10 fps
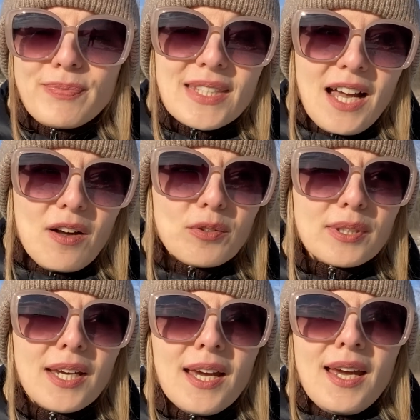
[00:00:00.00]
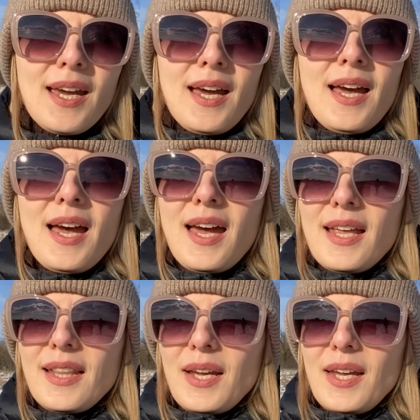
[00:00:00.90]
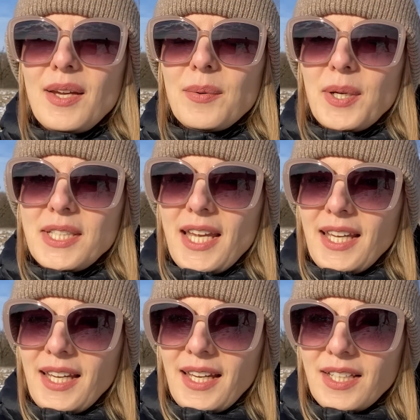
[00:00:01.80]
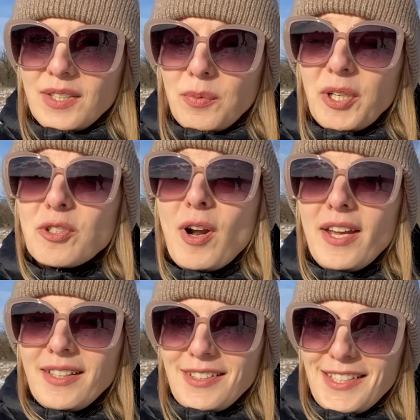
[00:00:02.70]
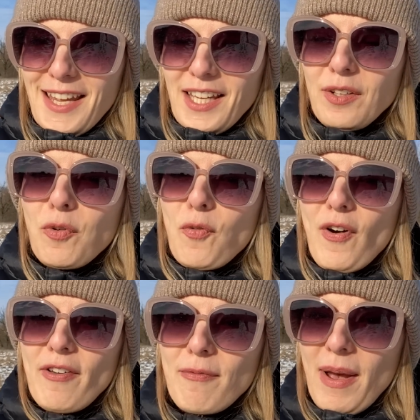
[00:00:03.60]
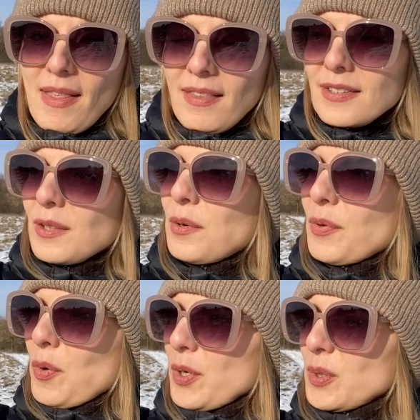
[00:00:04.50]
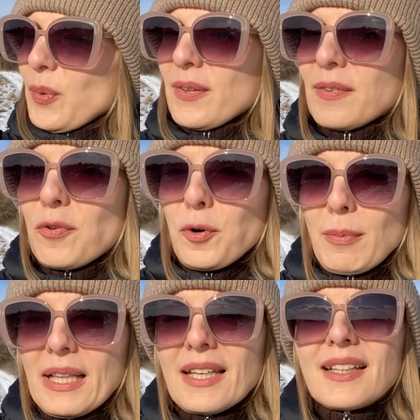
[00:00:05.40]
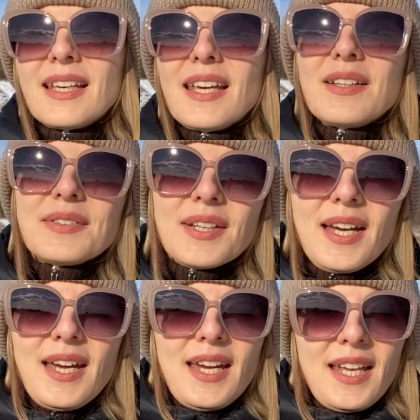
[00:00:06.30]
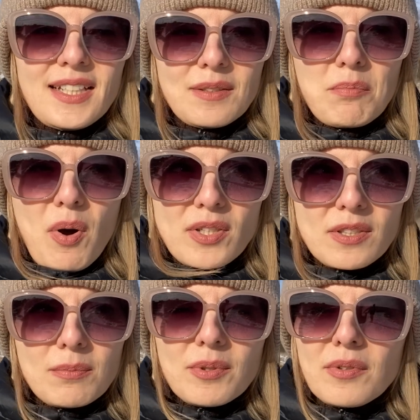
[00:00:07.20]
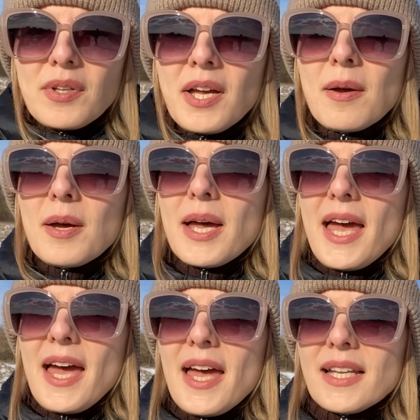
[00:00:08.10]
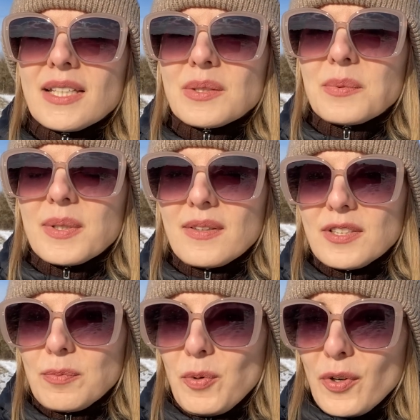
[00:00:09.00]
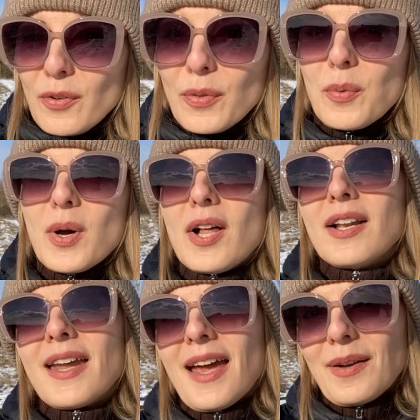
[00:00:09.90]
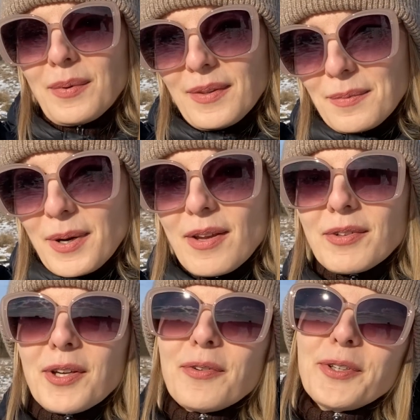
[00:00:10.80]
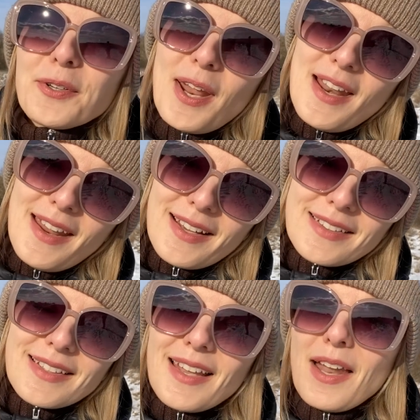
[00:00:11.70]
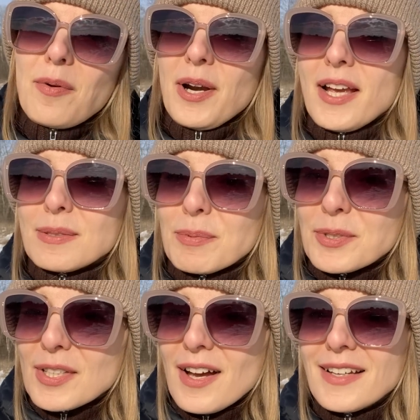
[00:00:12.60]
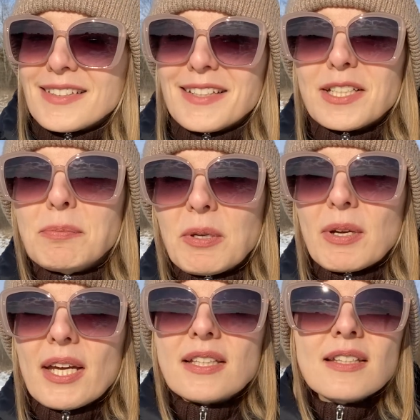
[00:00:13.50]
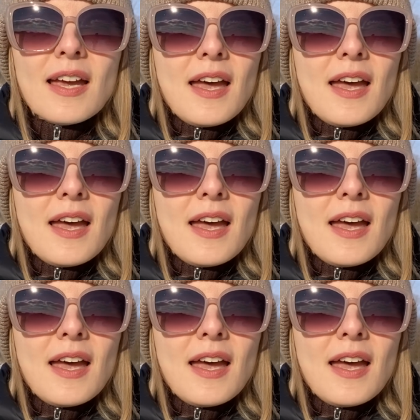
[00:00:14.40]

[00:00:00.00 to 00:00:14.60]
town and they were taking it were trying to take it for five months so of course with 4 million Kiev it is impossible and with the support of the world and with the bravery of Ukrainians and our expertise and experience